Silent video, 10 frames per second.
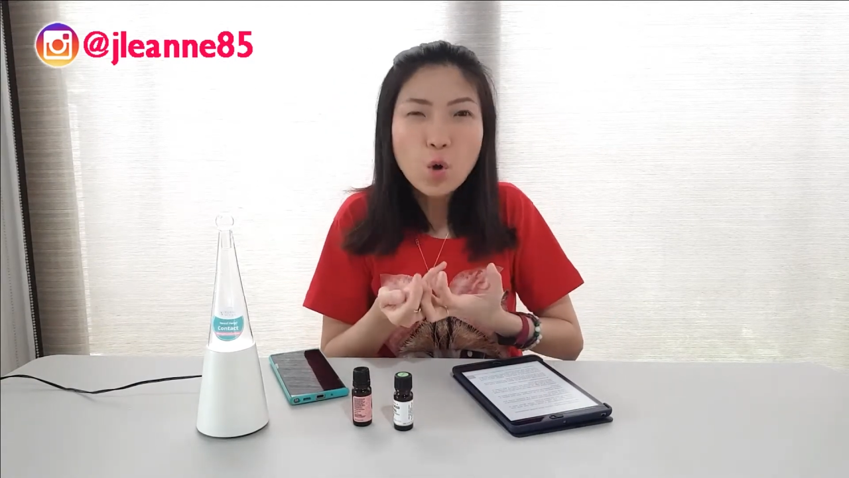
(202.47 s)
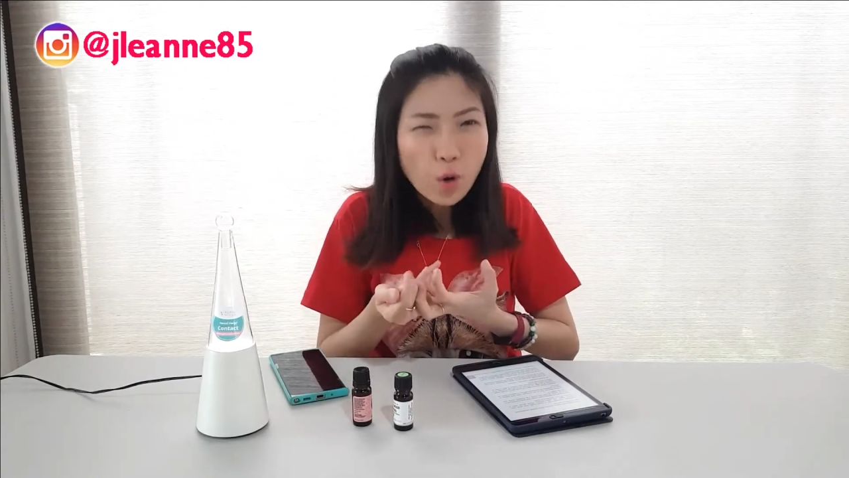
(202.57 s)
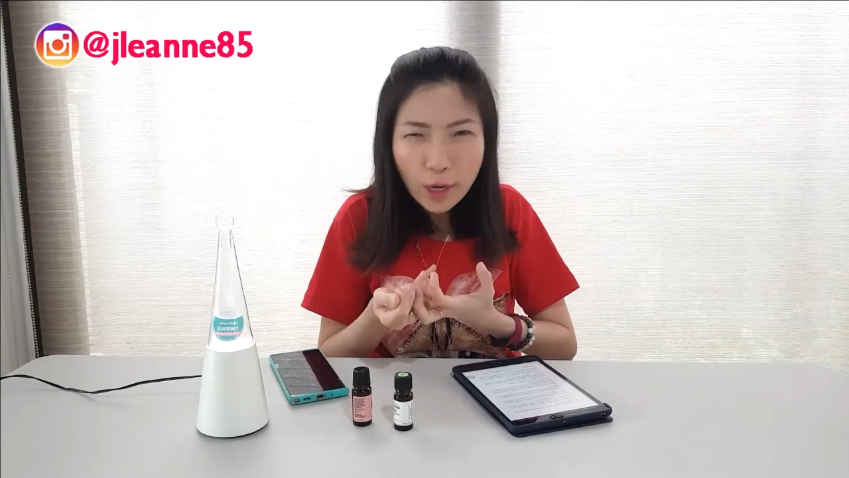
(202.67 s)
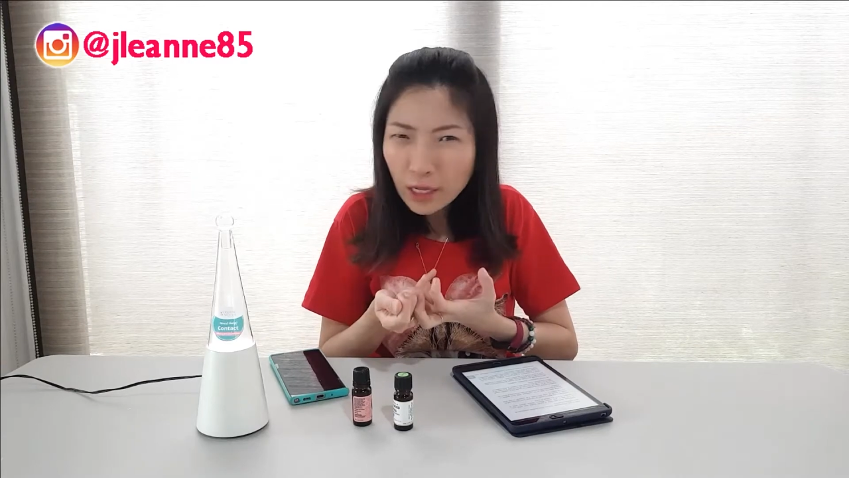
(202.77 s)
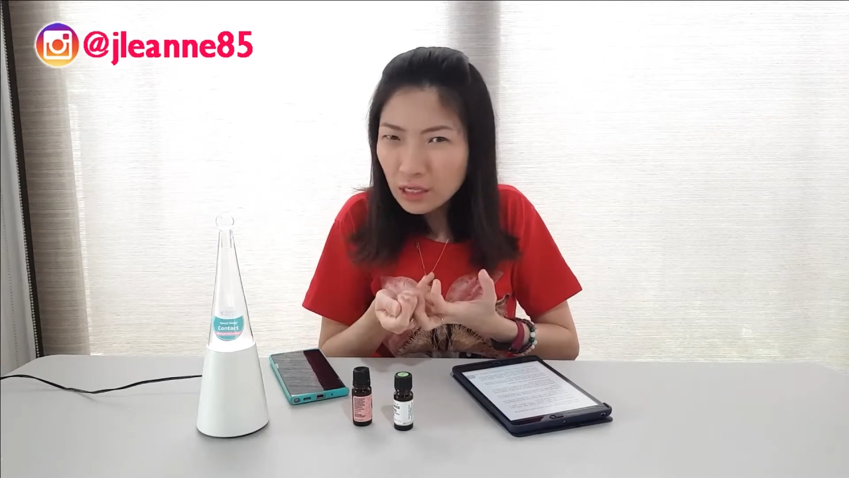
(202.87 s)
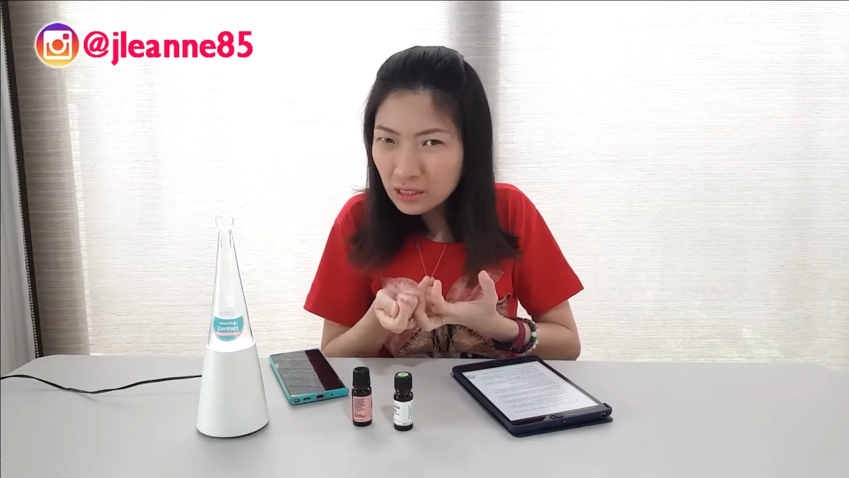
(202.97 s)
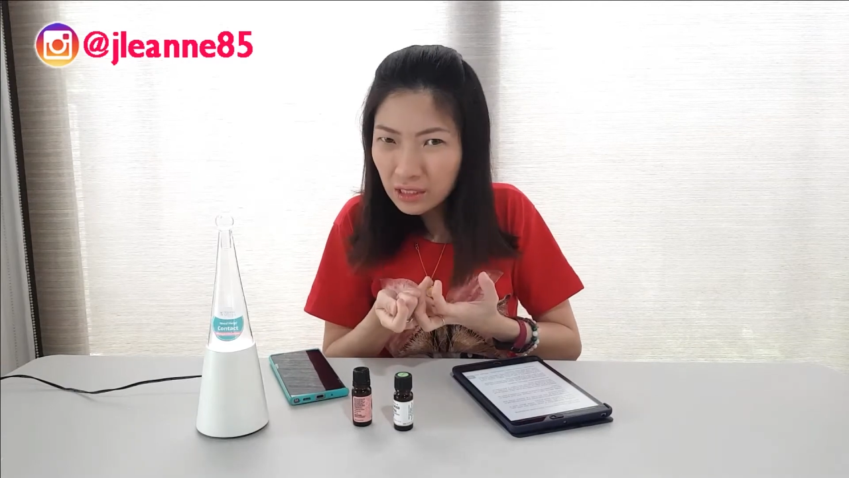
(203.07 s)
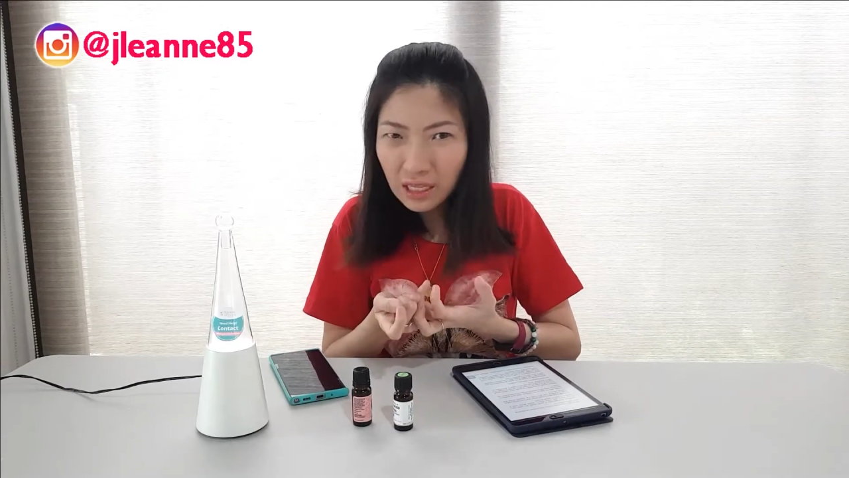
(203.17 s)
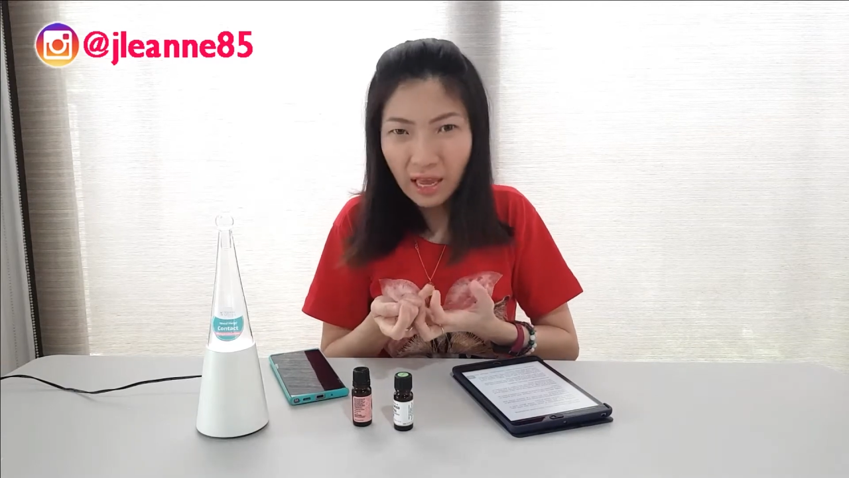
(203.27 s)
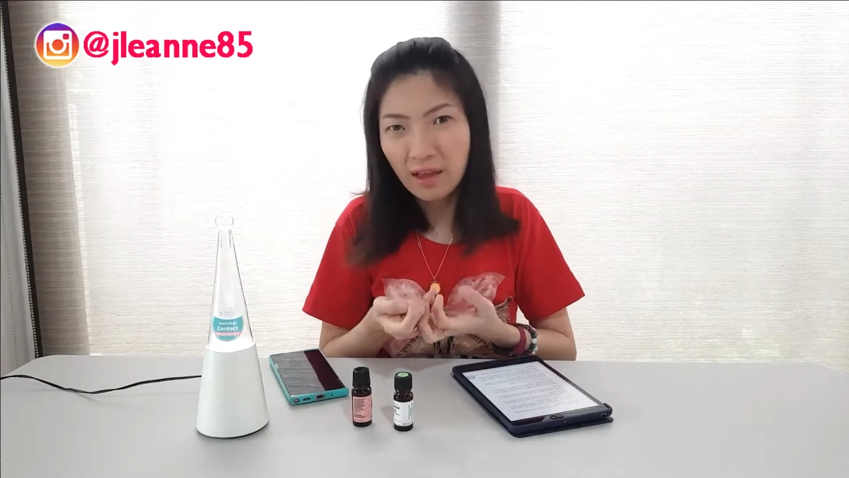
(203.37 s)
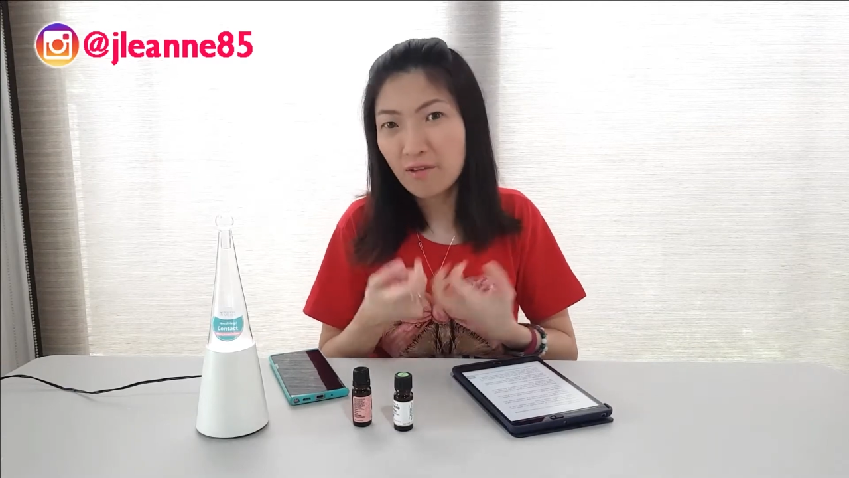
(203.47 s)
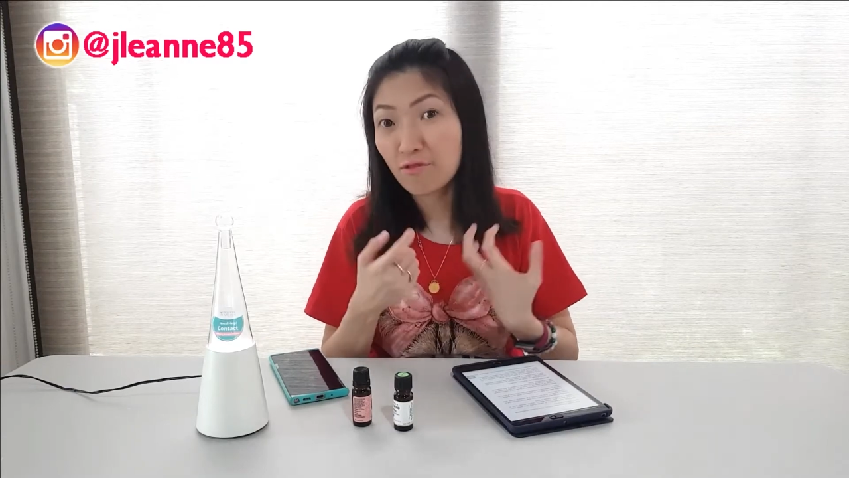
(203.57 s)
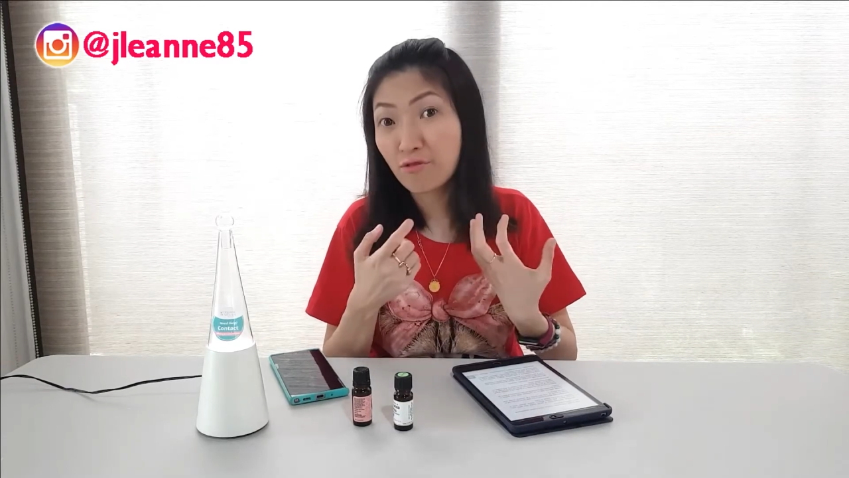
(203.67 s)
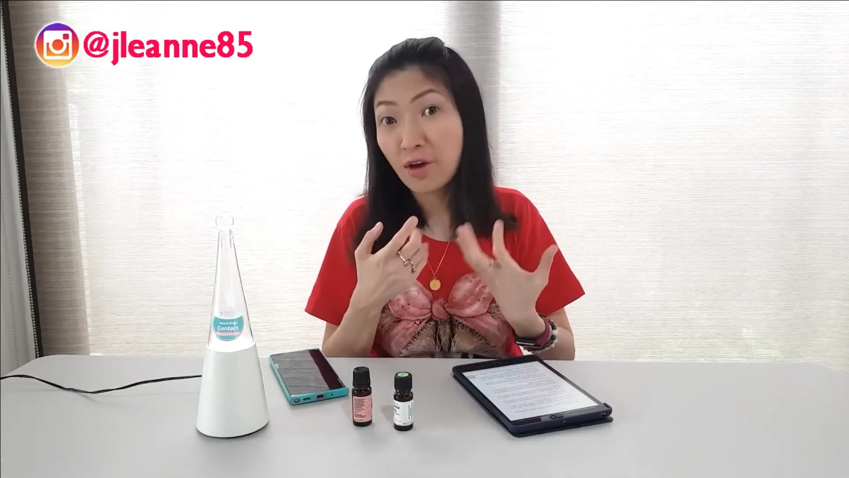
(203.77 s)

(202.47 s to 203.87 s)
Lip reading: oils like